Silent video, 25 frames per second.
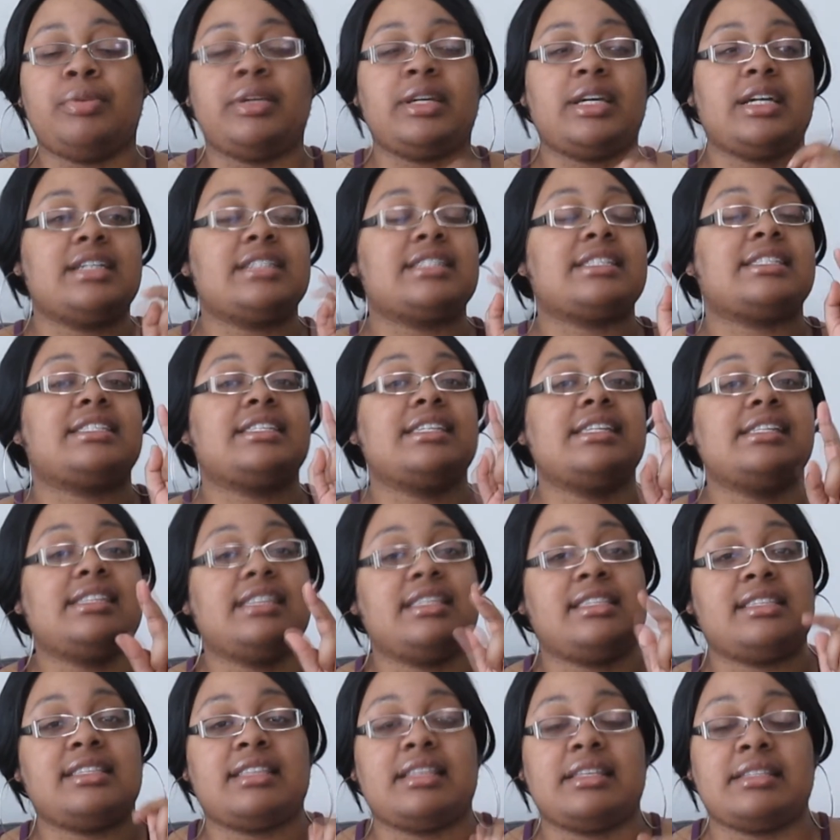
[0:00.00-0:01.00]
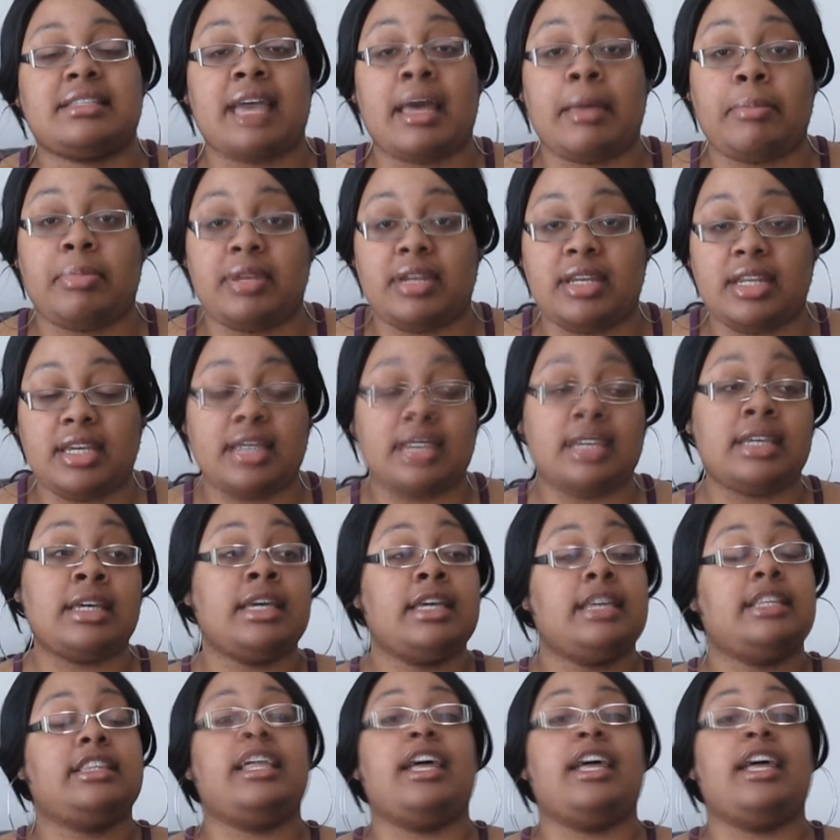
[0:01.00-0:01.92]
because Ceas is the type of nigga